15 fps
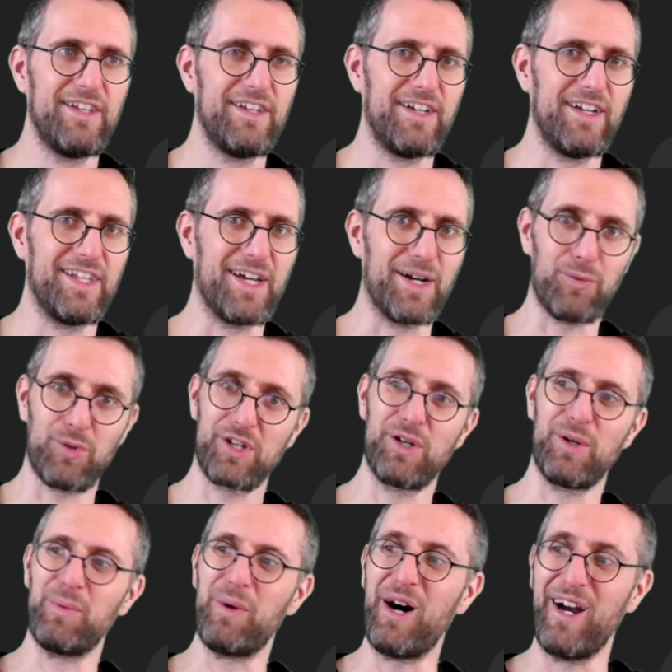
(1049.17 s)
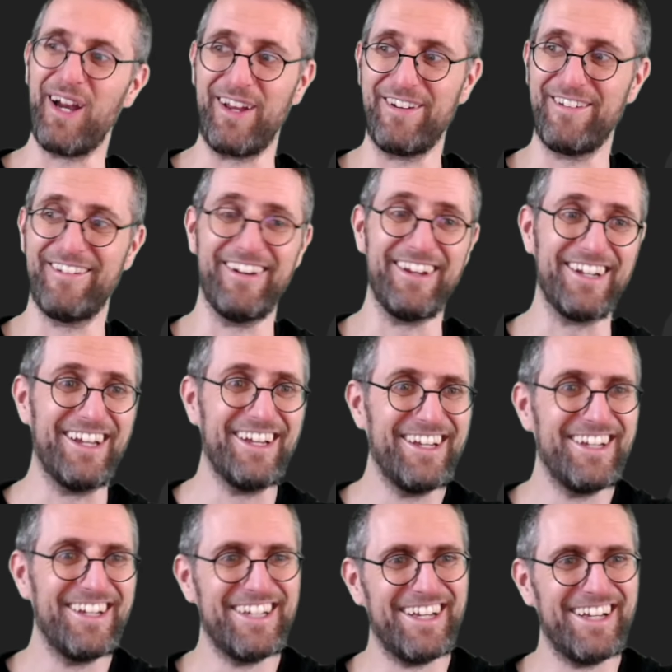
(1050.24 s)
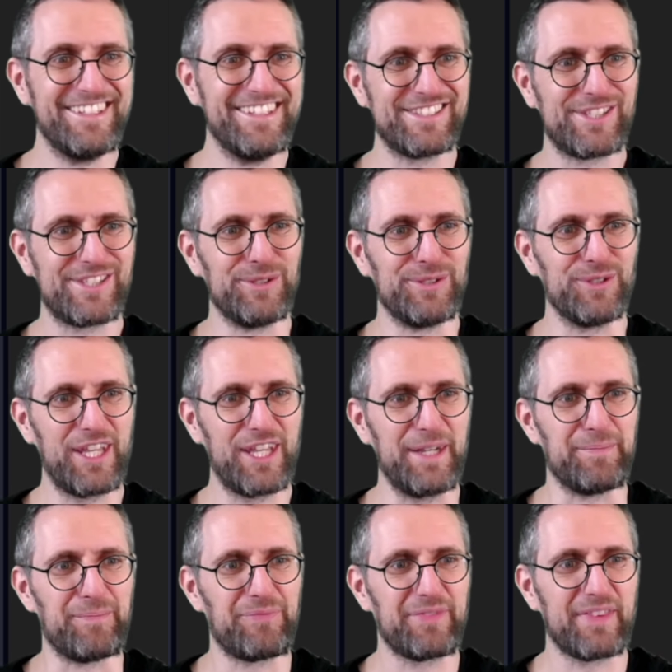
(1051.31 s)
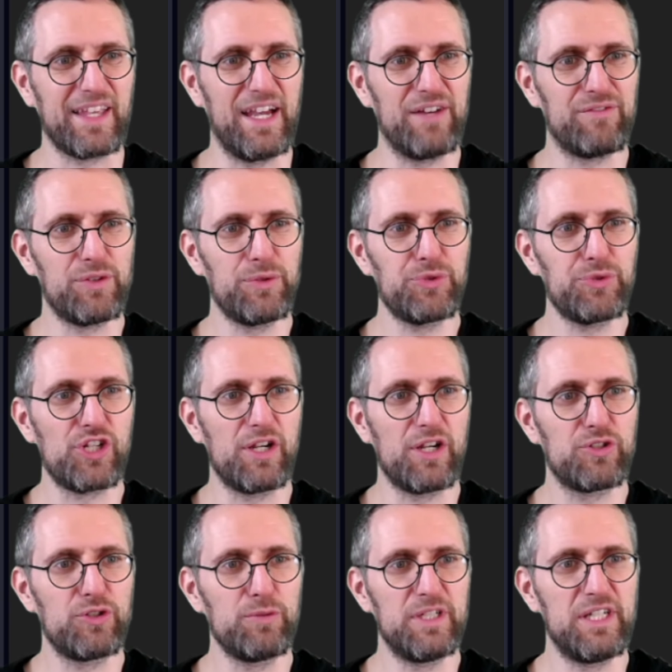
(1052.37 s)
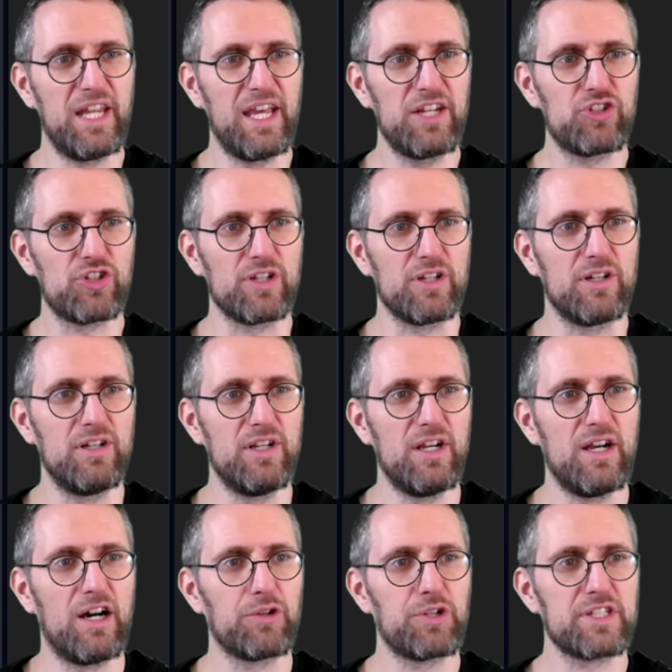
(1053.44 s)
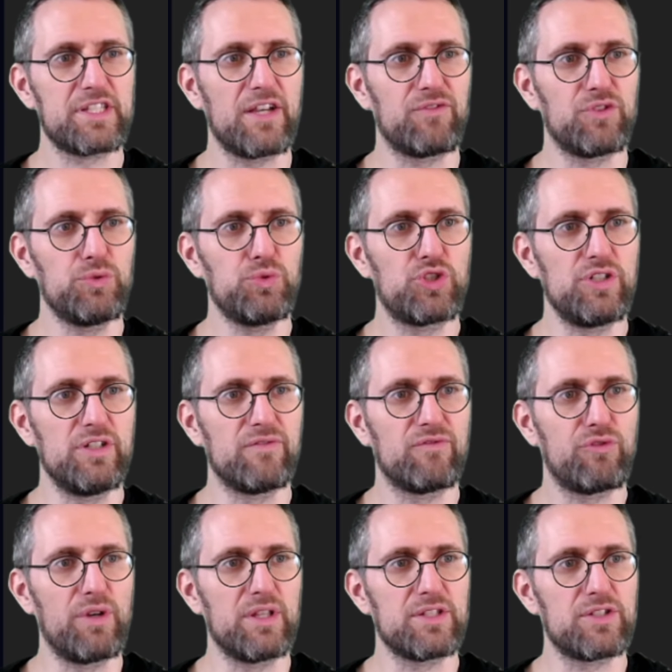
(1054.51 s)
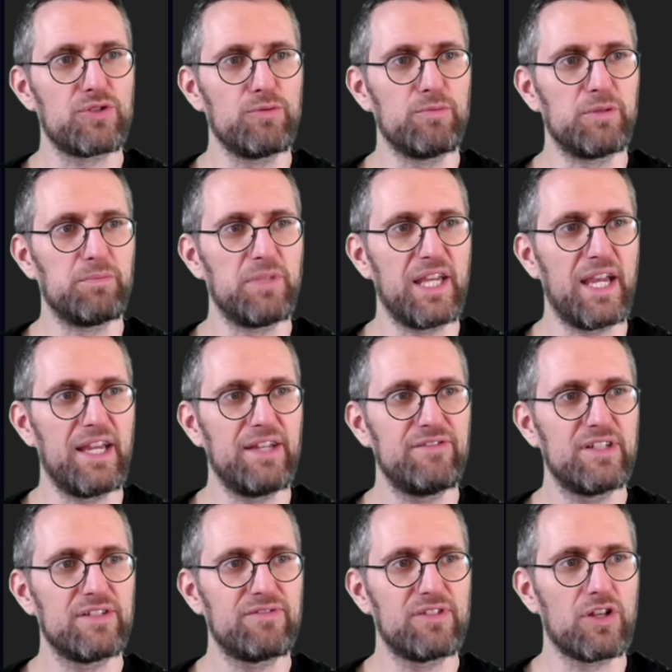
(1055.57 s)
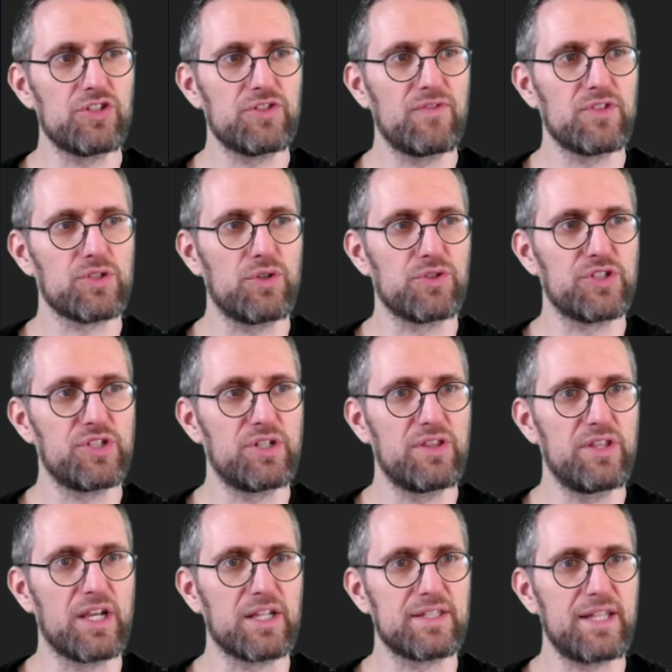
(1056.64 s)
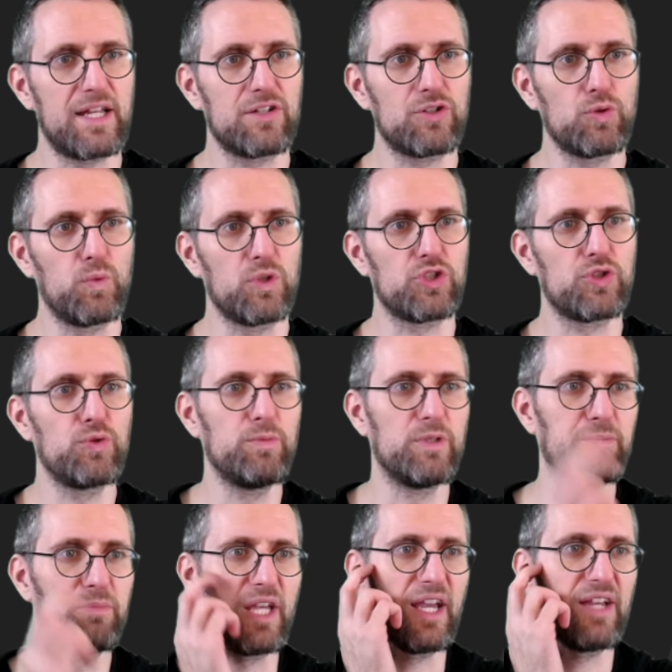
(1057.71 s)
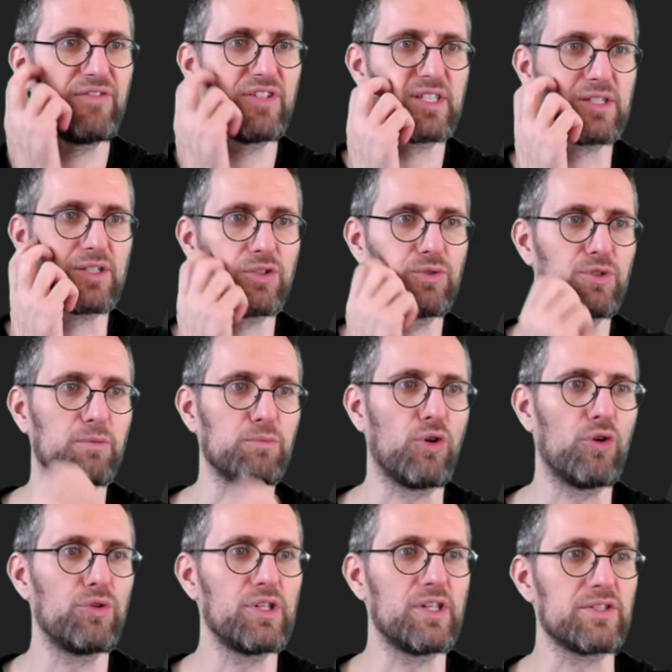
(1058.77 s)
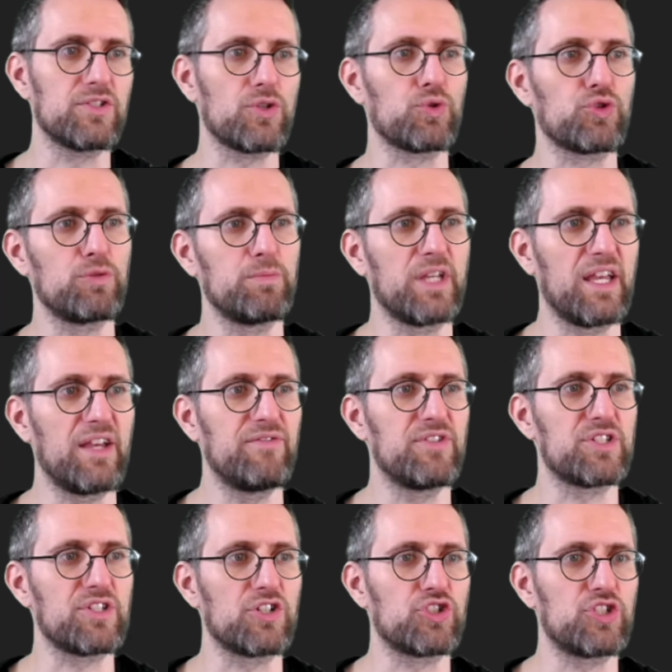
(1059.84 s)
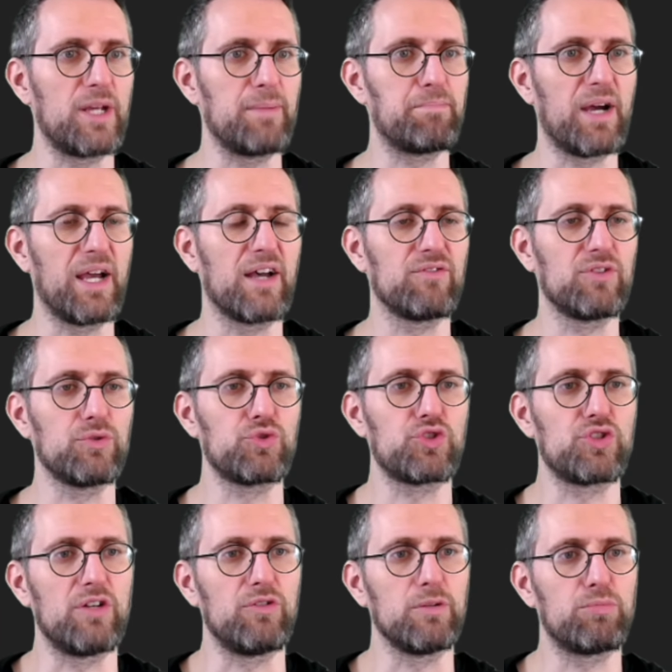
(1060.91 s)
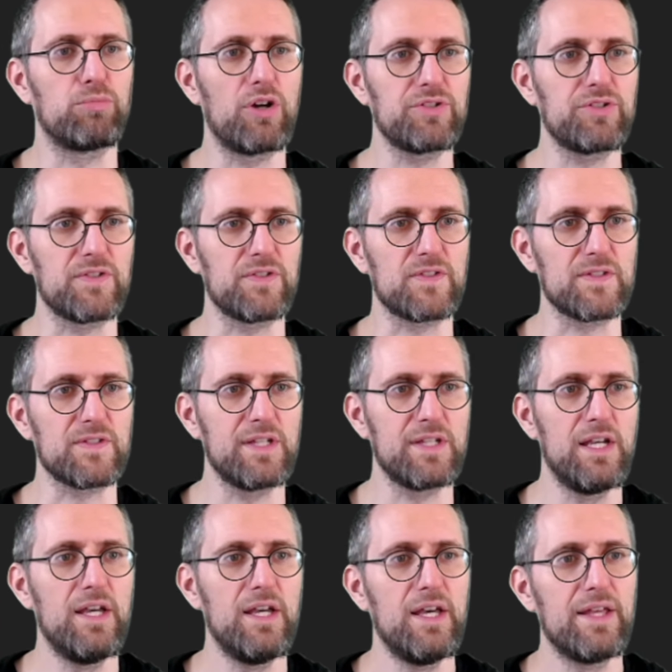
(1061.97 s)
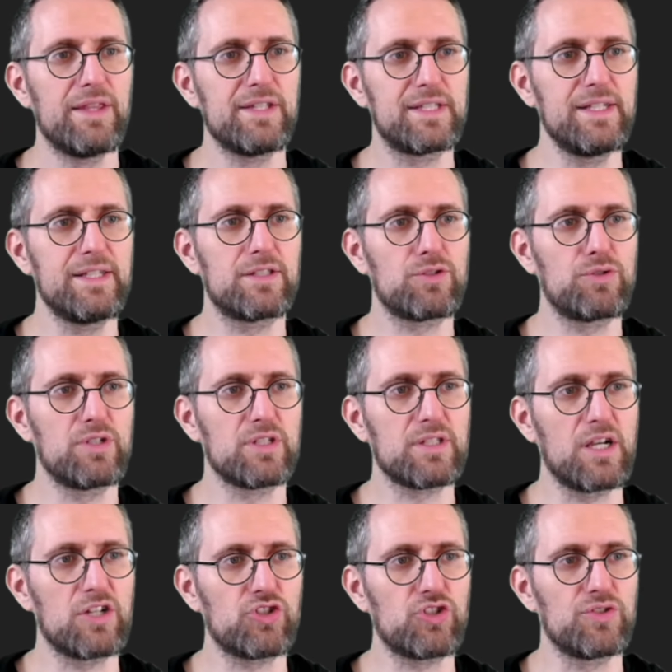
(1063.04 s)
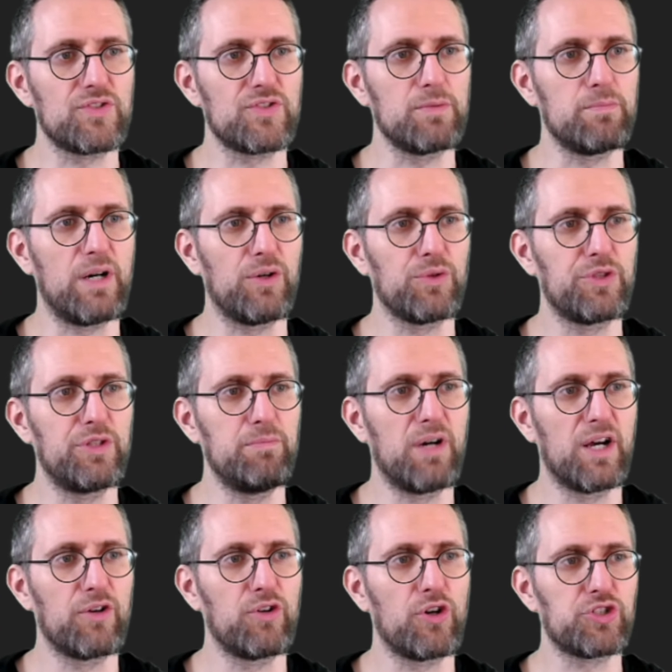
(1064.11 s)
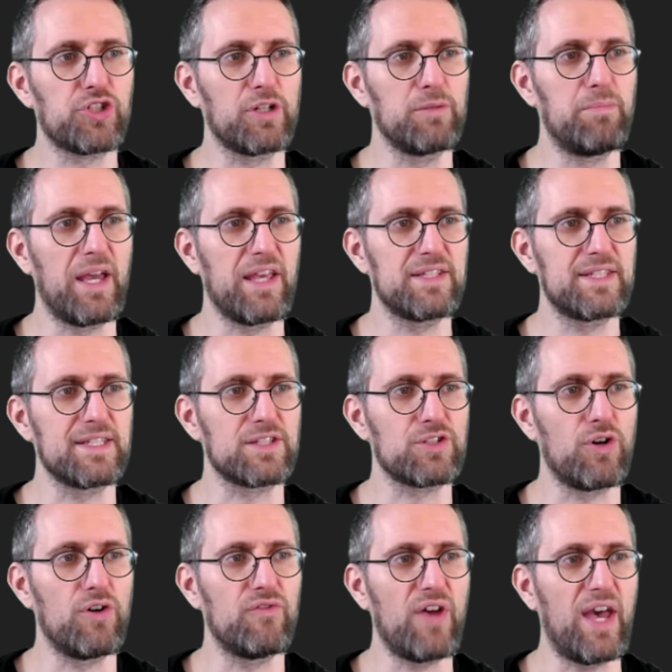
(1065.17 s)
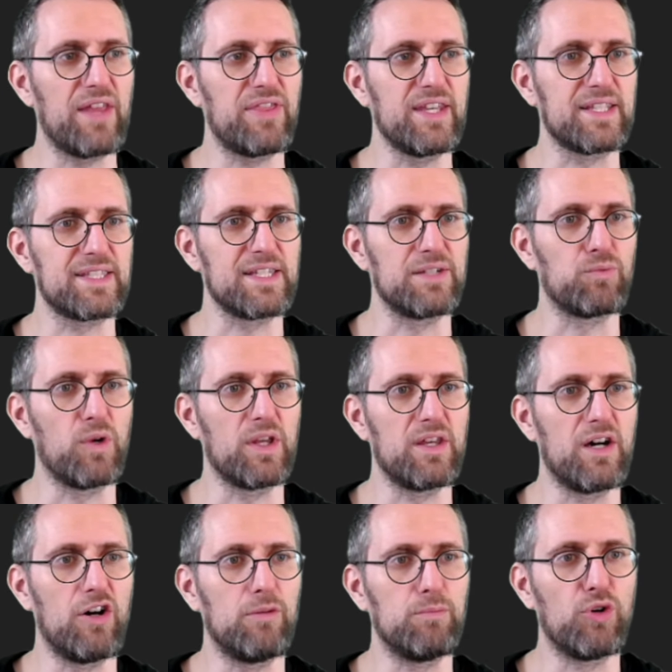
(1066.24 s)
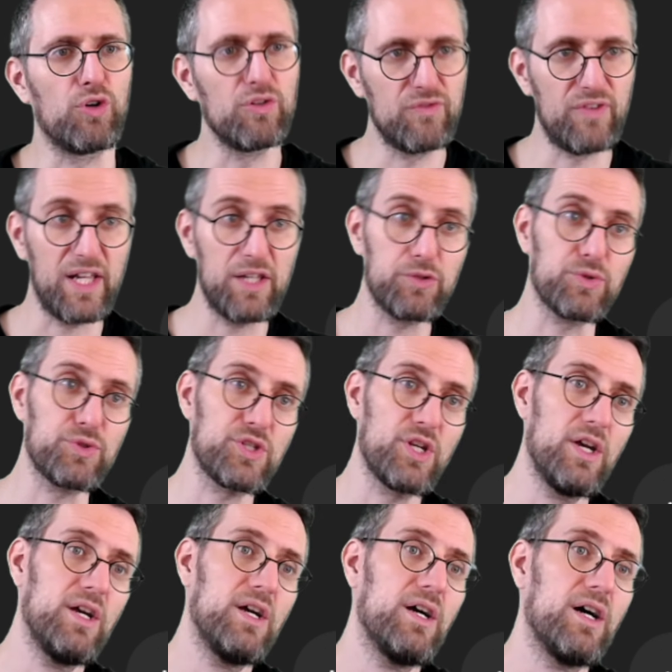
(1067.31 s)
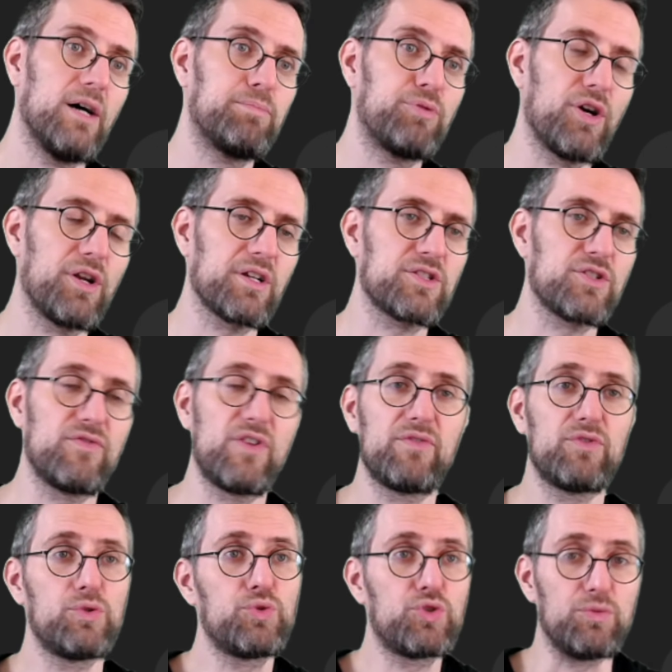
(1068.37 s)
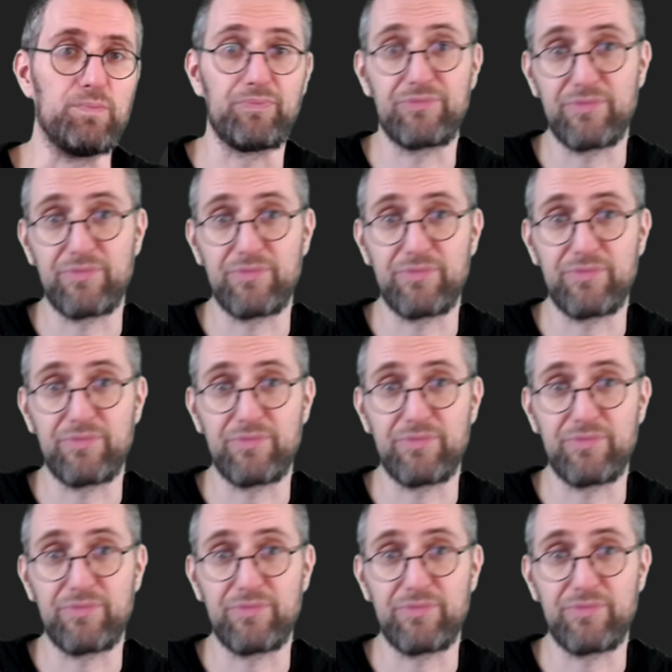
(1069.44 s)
And I wonder why, right? Okay, evolution and human nature. How does evolution influence human behavior? Philosophers consider the extent to which human behaviors, including moral and social behaviors, are shaped by evolutionary processes. This leads to discussions about the biological basis of ethics and whether our moral values are products of evolution.